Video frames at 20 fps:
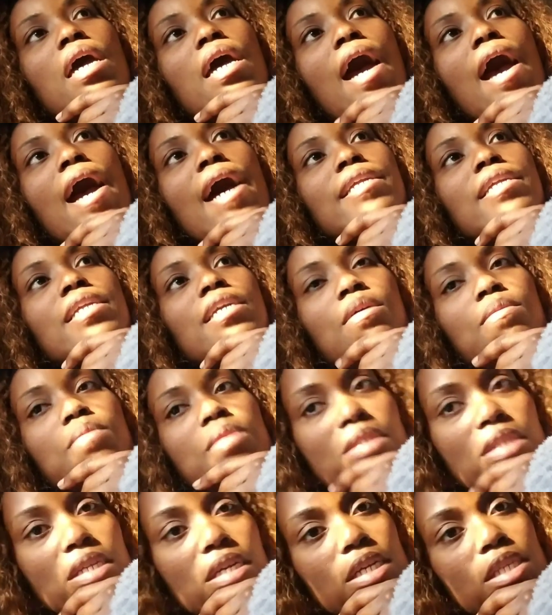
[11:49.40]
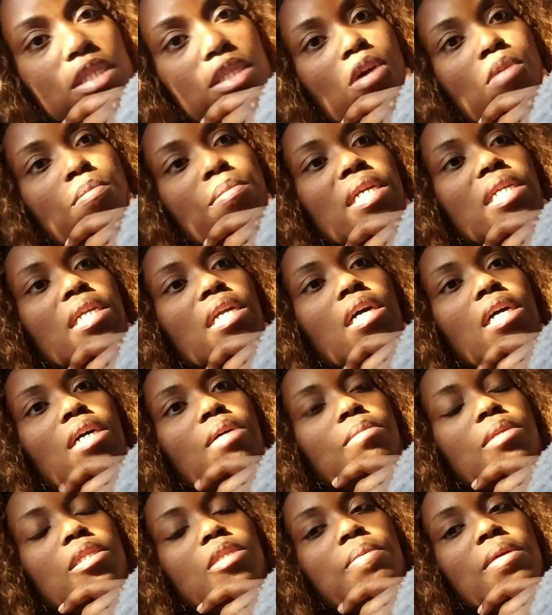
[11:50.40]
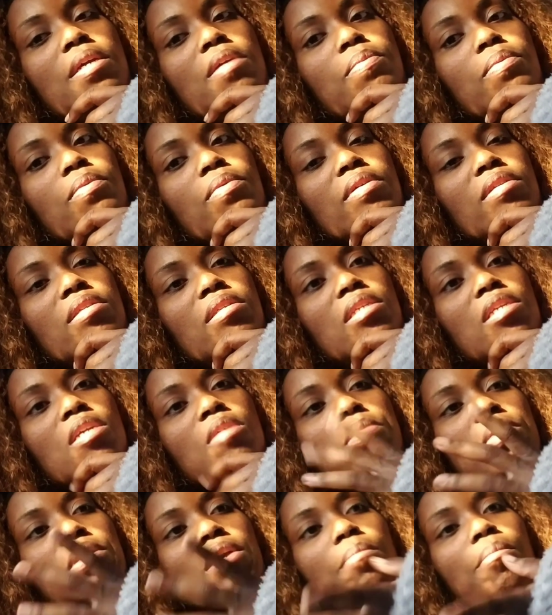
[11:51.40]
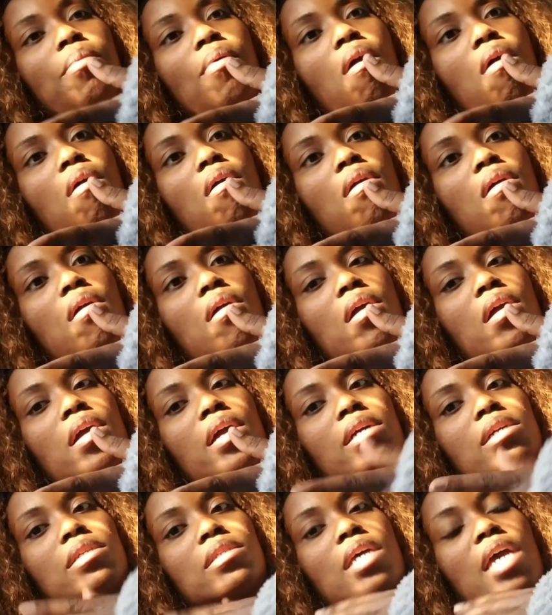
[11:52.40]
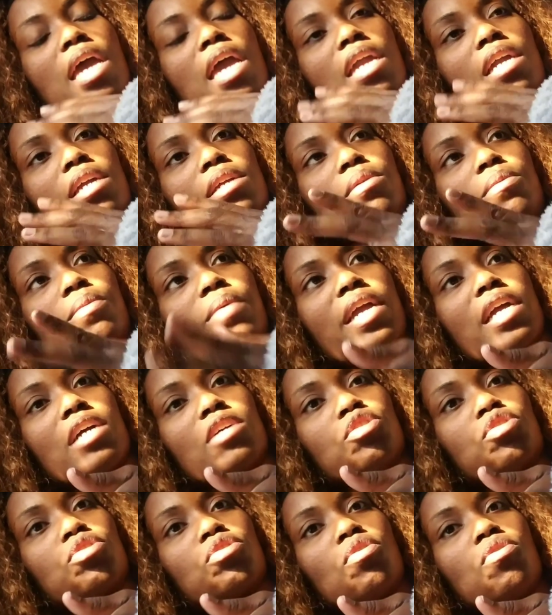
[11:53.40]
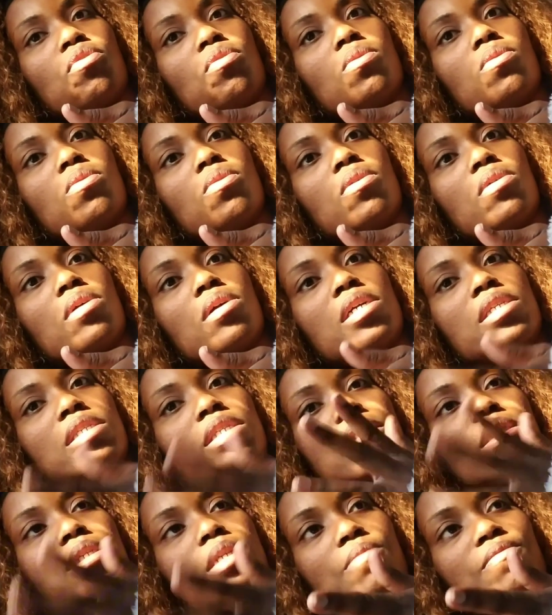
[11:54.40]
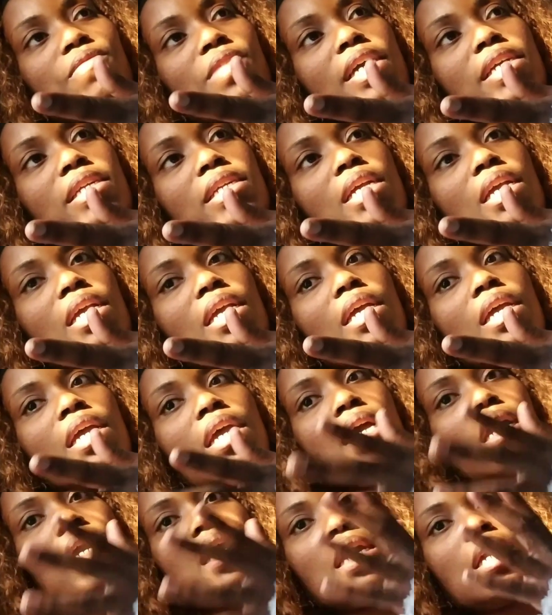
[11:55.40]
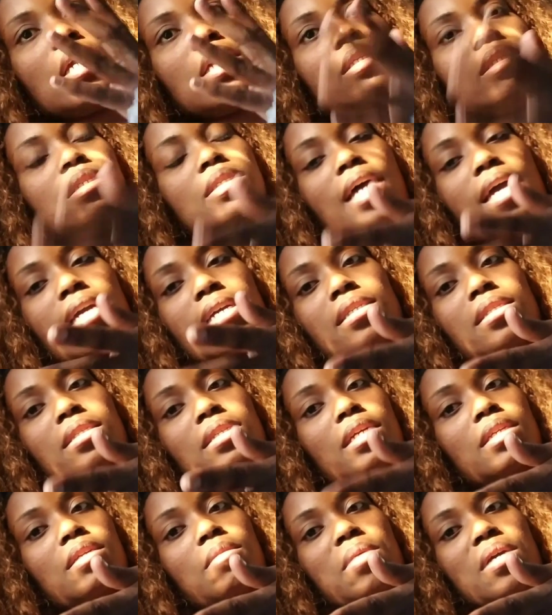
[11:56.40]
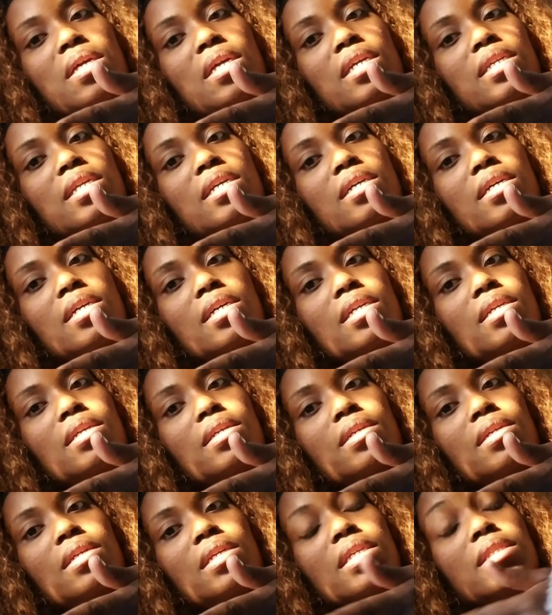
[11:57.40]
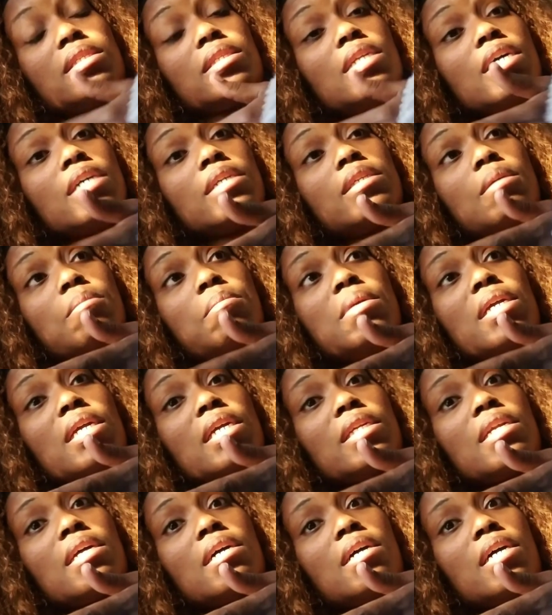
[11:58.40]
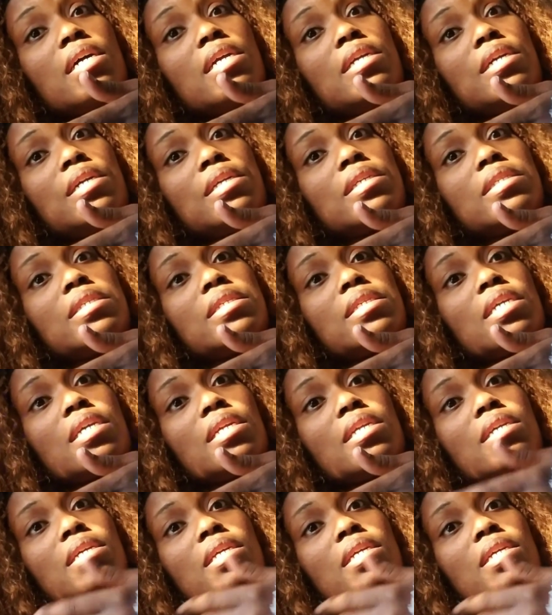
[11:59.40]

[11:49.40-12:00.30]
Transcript: I never seen so many homeless people sleeping in parks, hanging around stores and stuff like that. And it's like it's nothing being done here. It's nothing being done here in the city.